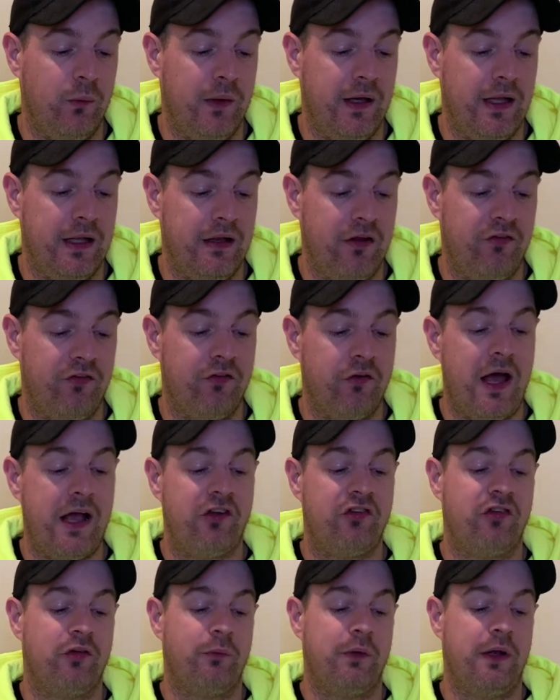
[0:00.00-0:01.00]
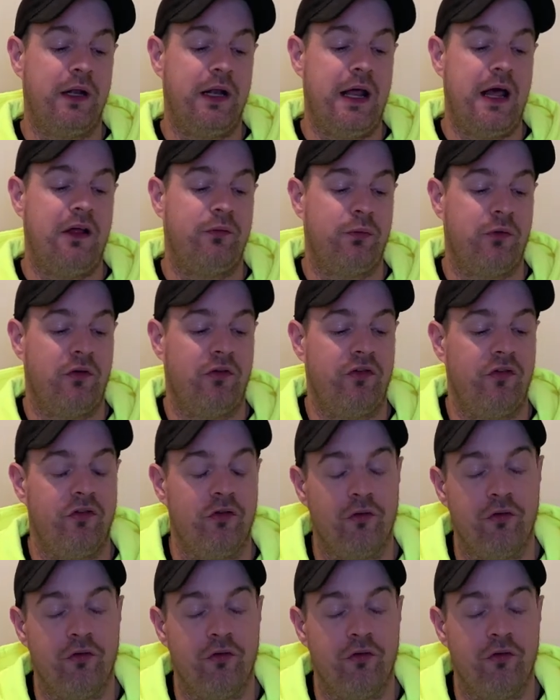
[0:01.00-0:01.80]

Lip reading: Wheel. This is actually going to be the last person.